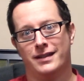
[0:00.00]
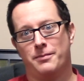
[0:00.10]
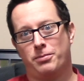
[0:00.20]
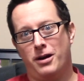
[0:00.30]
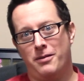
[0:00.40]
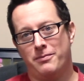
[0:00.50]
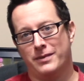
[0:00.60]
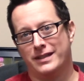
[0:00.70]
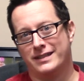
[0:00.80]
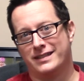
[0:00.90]
The
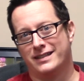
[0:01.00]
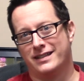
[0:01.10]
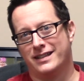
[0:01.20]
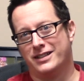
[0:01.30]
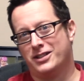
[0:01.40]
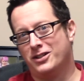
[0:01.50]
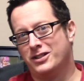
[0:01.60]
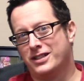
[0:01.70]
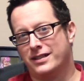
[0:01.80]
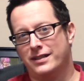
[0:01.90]
problem is the
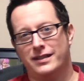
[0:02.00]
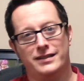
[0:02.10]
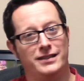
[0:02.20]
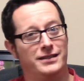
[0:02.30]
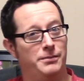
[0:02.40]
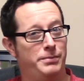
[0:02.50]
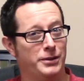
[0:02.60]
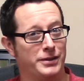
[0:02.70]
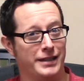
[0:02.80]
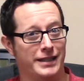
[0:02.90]
church isn't a
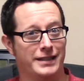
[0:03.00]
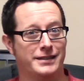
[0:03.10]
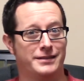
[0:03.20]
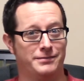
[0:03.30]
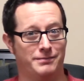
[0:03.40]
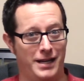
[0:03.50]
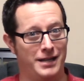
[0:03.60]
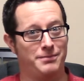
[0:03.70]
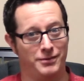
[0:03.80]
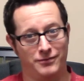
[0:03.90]
building, it's
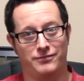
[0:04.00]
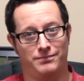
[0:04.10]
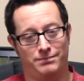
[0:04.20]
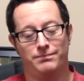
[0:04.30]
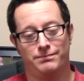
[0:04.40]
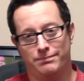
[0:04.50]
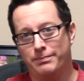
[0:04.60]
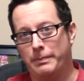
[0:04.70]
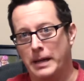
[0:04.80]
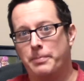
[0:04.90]
made up of
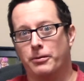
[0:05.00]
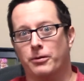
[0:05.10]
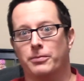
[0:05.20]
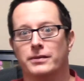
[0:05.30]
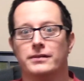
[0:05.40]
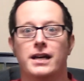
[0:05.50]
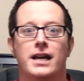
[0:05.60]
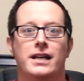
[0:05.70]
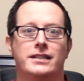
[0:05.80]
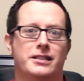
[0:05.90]
people, but
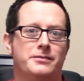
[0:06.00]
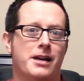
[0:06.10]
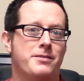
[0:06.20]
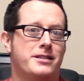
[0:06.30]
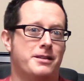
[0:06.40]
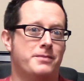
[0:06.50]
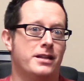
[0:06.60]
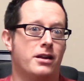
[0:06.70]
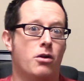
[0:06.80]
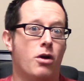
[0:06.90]
sometimes it's
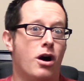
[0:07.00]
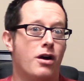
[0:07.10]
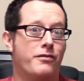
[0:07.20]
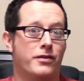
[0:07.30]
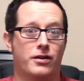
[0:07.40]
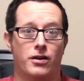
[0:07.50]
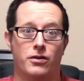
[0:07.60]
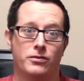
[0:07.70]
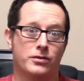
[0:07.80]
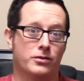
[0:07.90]
tempting to go off on our
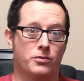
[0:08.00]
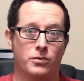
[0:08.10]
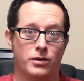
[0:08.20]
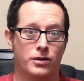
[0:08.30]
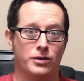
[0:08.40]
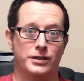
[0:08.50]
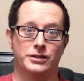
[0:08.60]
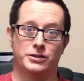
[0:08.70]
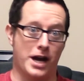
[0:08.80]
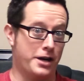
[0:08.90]
own little world
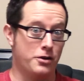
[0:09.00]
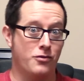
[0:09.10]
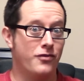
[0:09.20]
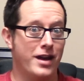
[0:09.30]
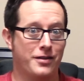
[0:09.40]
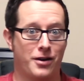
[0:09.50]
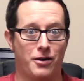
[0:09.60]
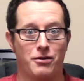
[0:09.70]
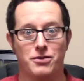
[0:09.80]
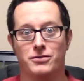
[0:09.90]
and try to do faith on
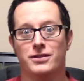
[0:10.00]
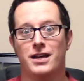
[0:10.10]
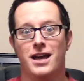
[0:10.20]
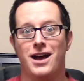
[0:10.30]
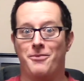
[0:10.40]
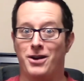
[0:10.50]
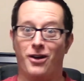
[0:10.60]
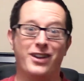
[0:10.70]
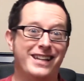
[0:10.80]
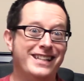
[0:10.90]
our own. I mean,
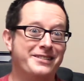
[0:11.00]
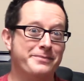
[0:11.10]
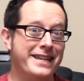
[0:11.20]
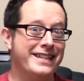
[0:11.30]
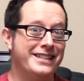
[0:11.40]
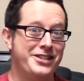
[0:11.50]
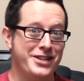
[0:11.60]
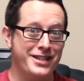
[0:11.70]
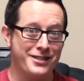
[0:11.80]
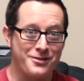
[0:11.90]
all I need is me and
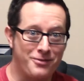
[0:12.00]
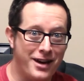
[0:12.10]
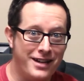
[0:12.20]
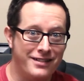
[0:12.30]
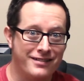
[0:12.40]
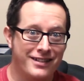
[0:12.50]
Jesus, right?